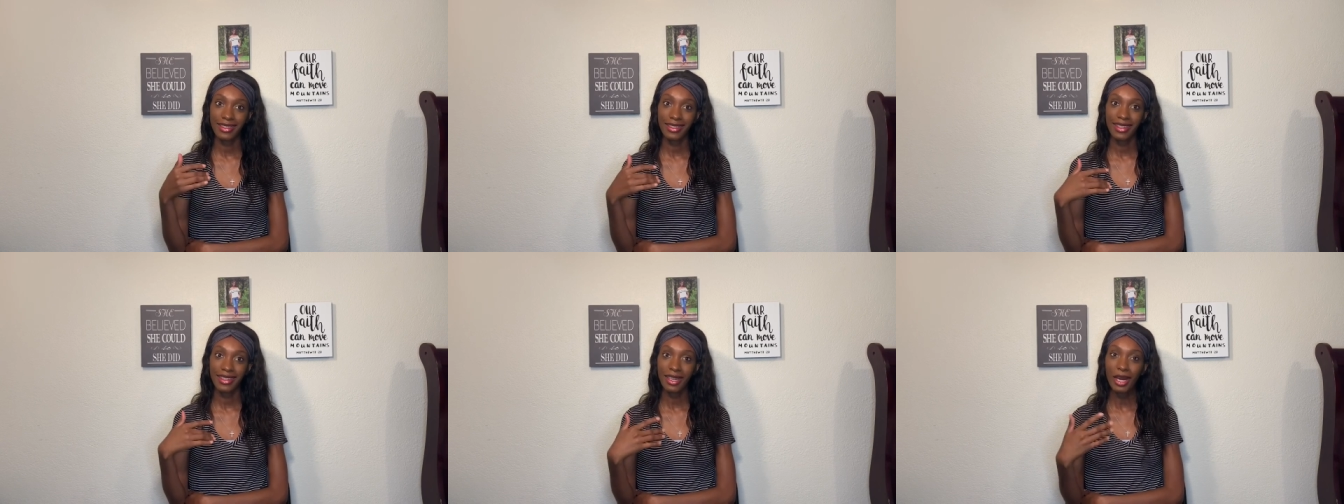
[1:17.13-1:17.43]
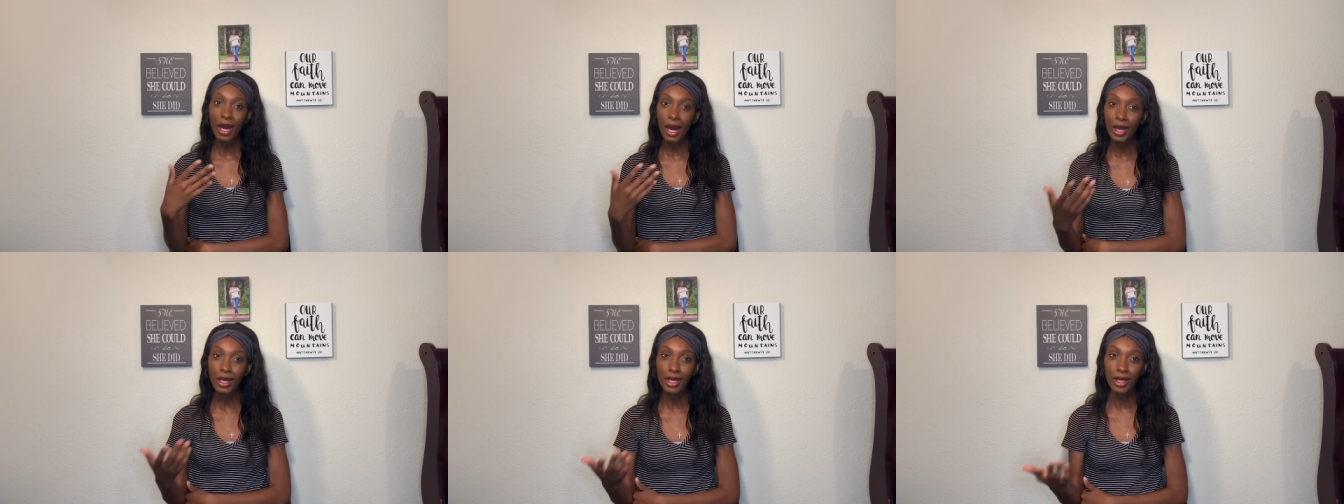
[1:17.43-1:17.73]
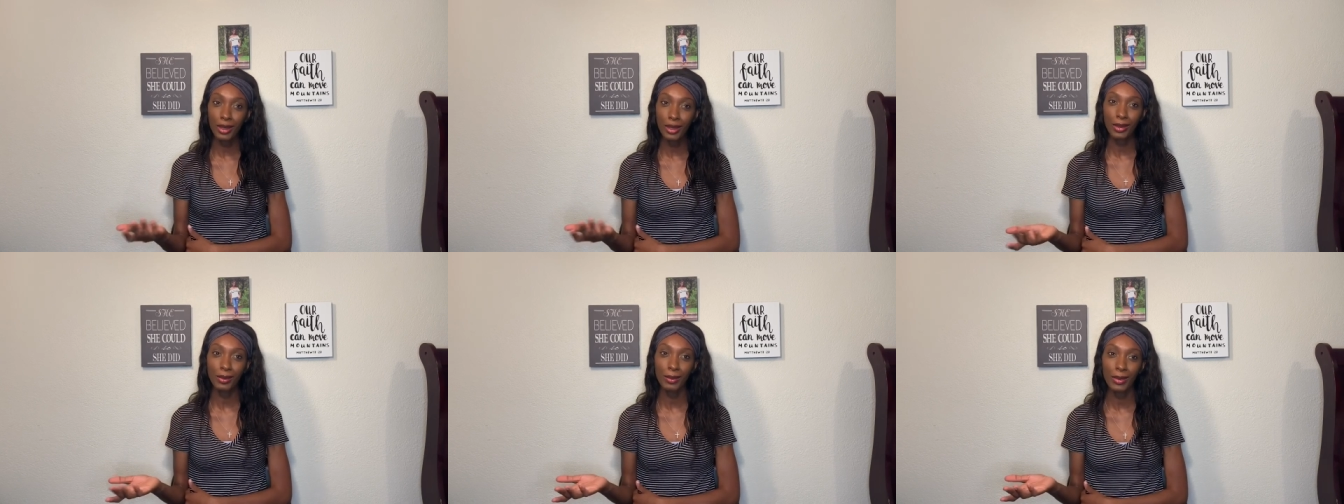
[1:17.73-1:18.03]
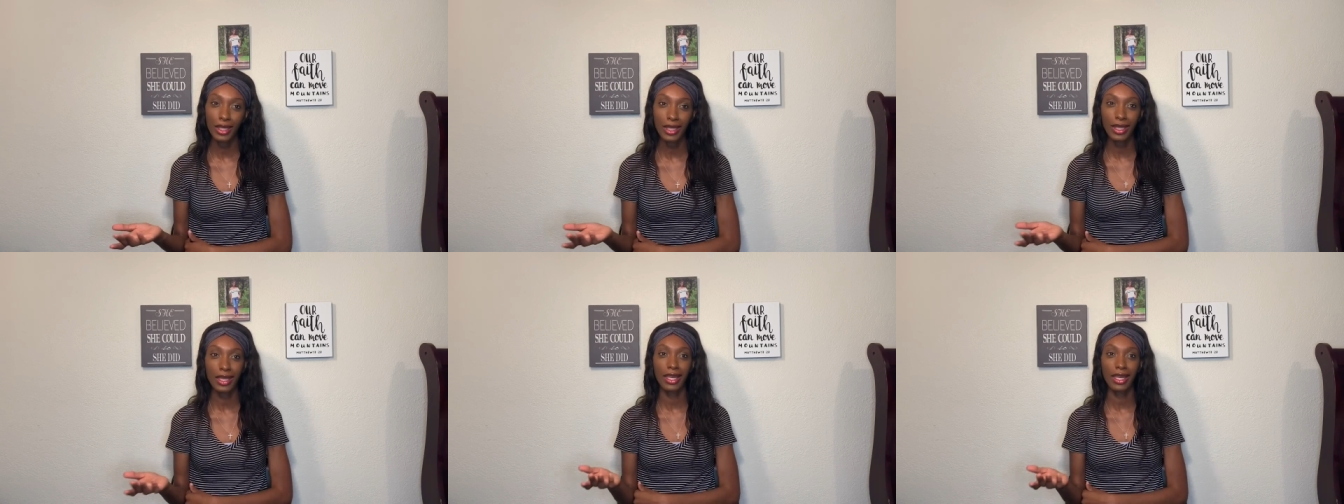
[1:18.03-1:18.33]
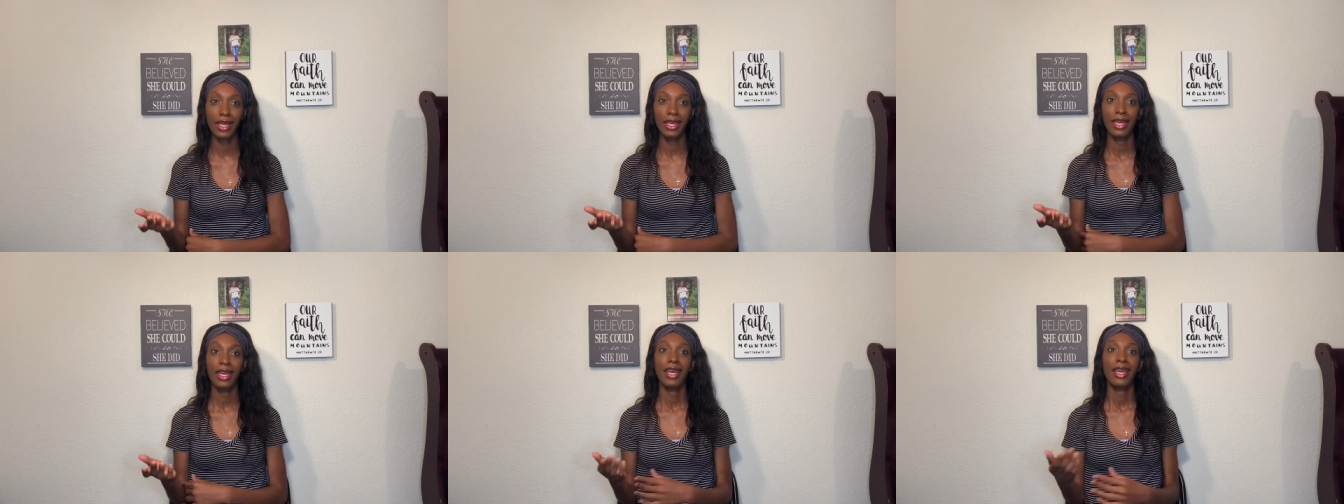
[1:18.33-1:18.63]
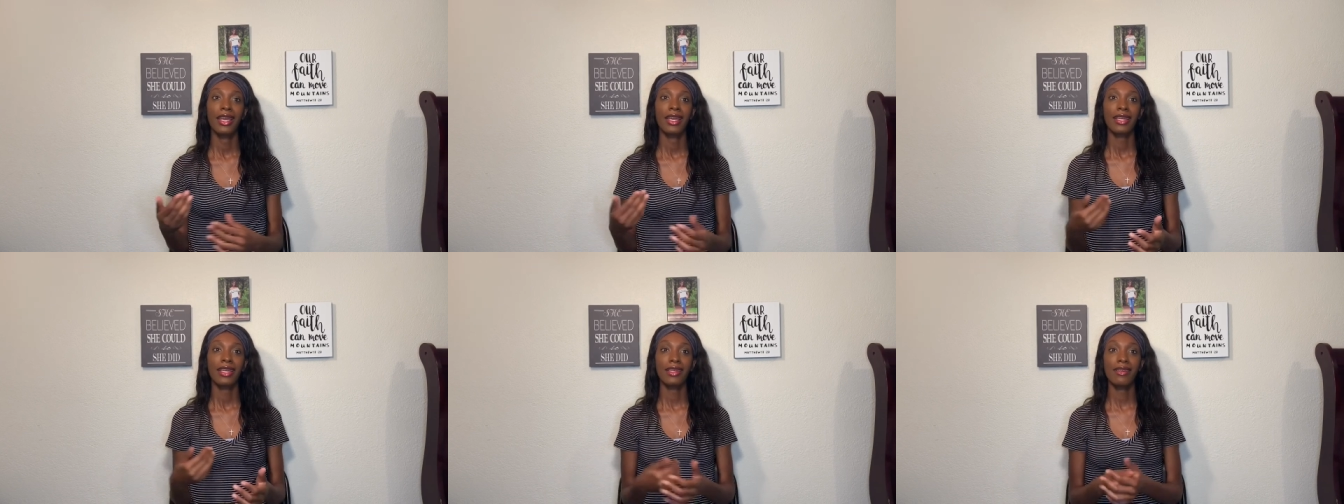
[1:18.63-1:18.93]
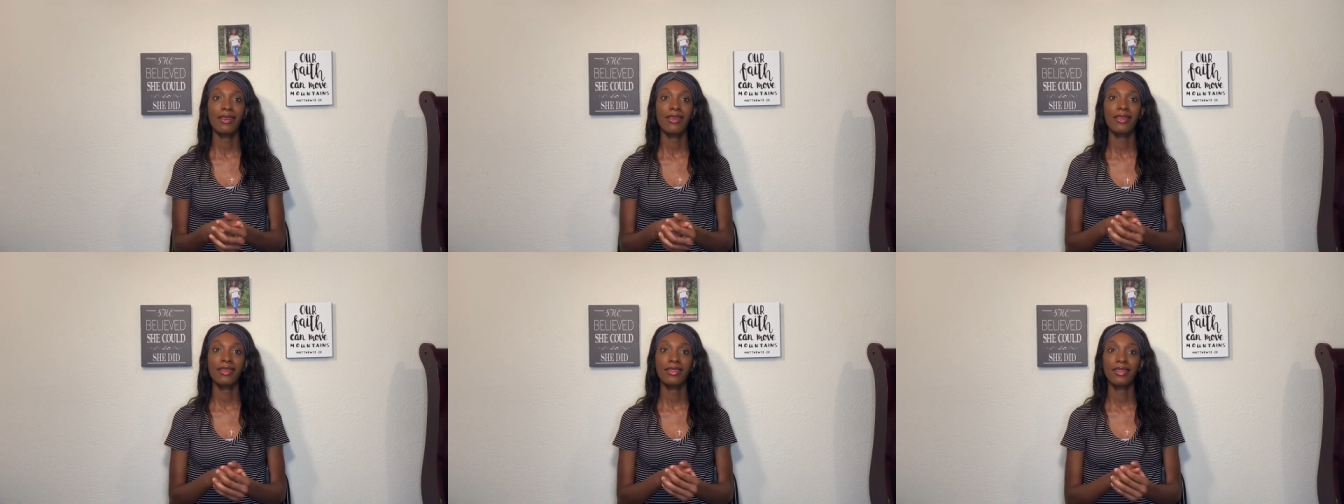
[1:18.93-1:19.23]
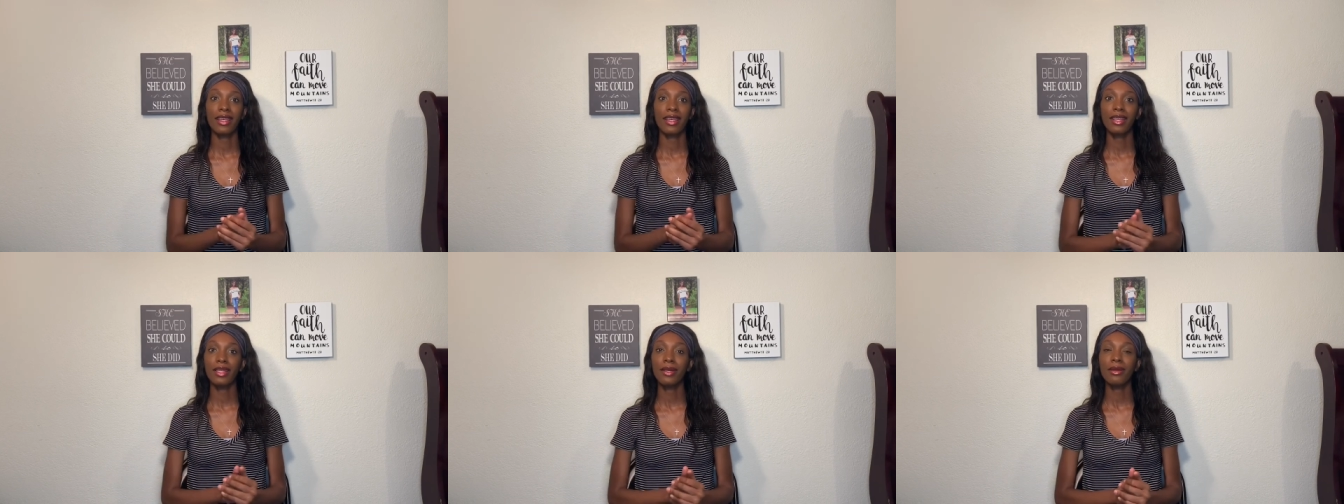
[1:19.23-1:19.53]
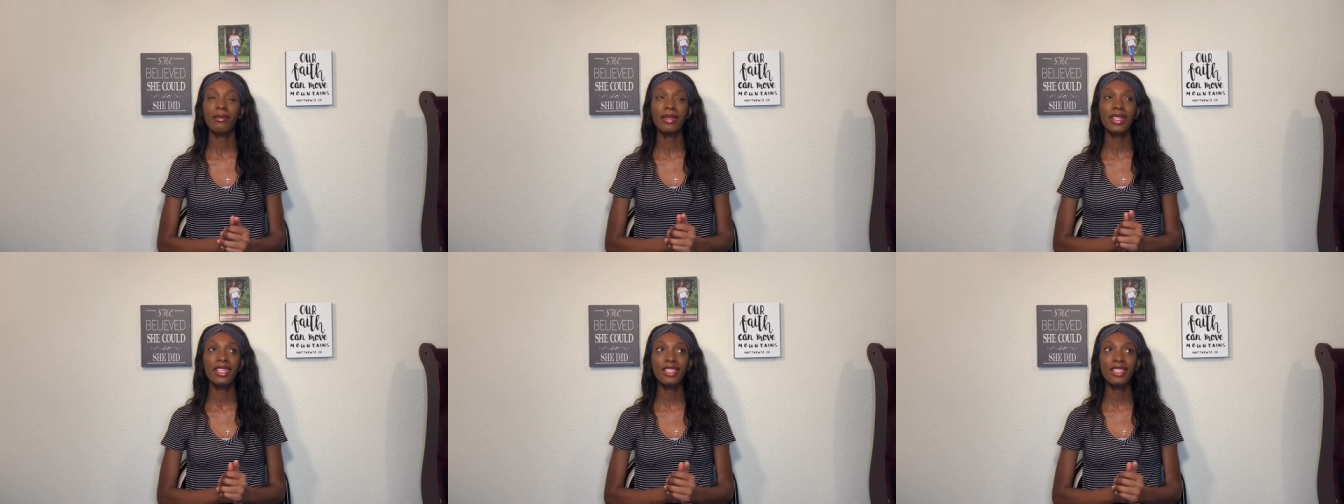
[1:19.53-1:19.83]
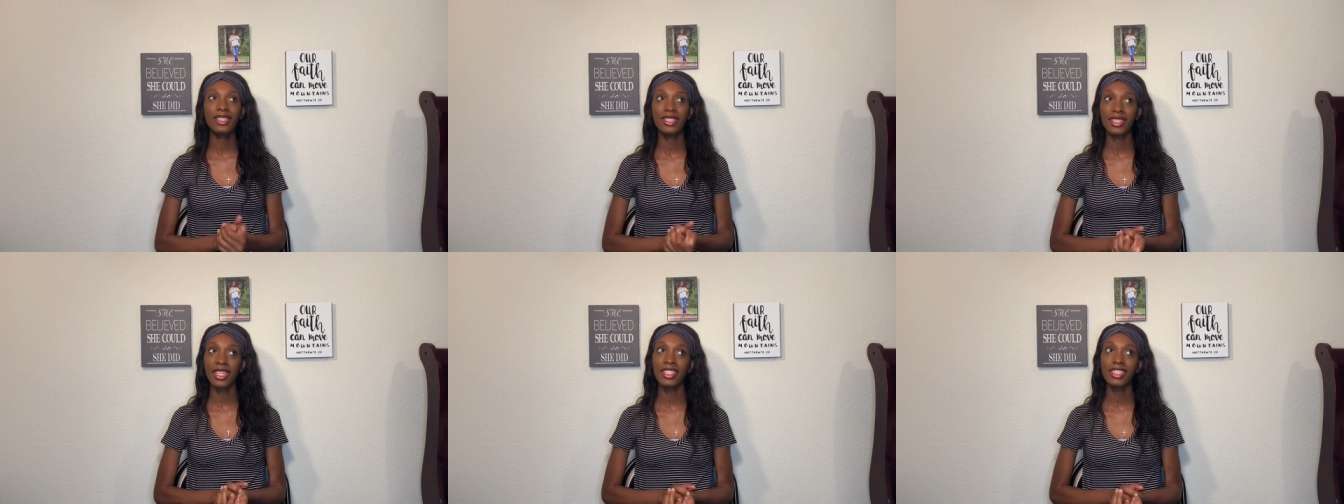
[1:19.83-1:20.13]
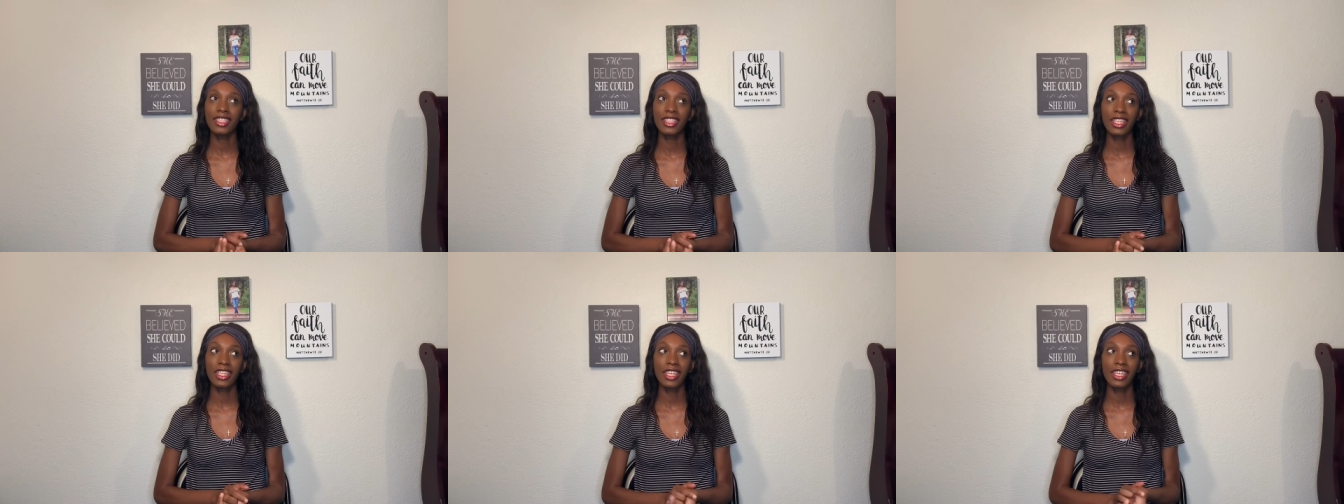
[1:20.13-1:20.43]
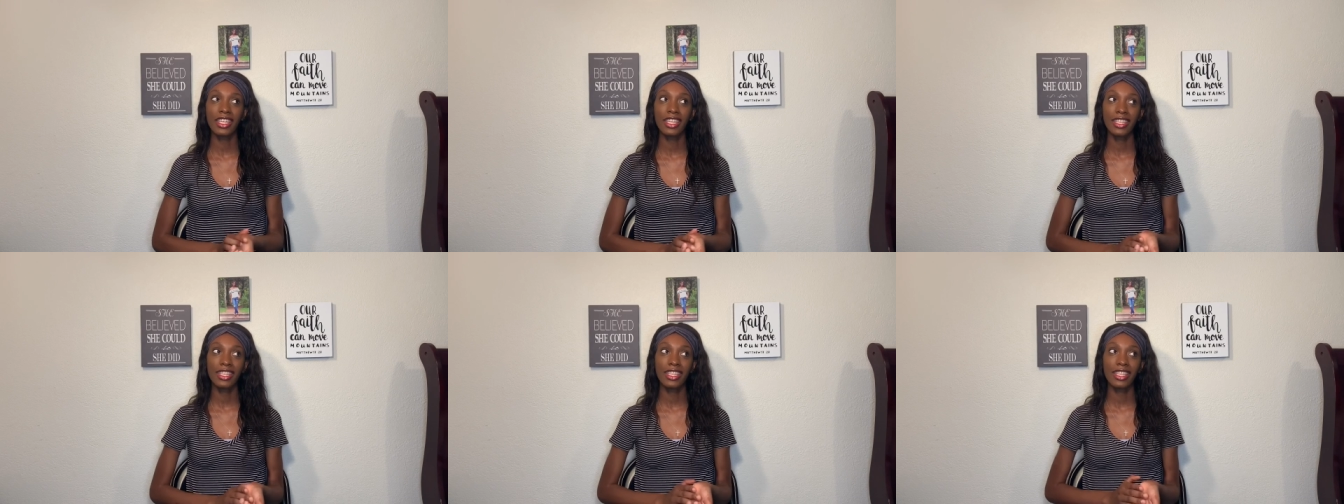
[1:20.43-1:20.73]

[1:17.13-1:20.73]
a new meaning. Because being judgy, it,